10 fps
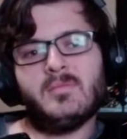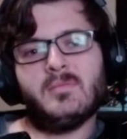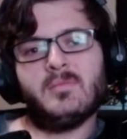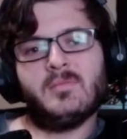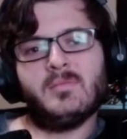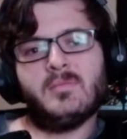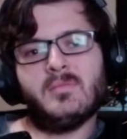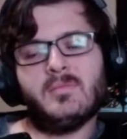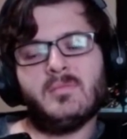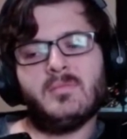
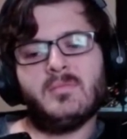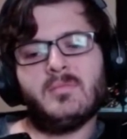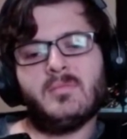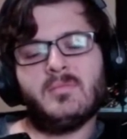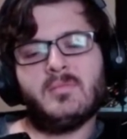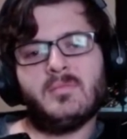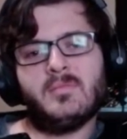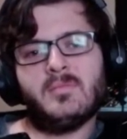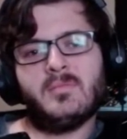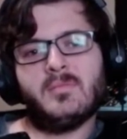
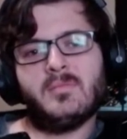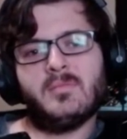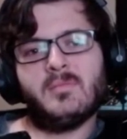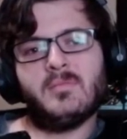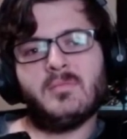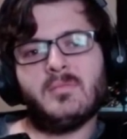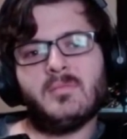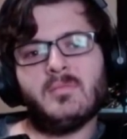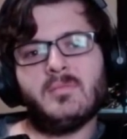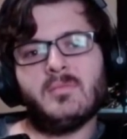
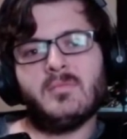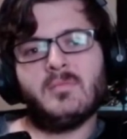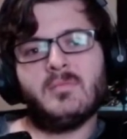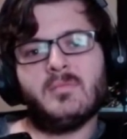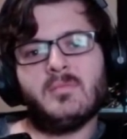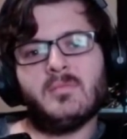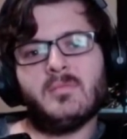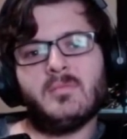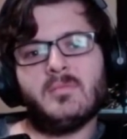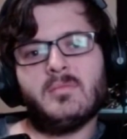
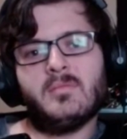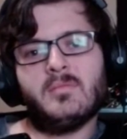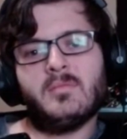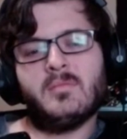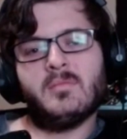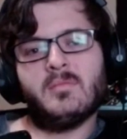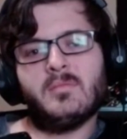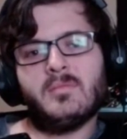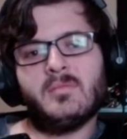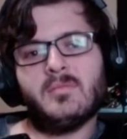
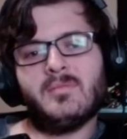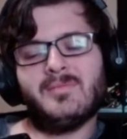[no speech]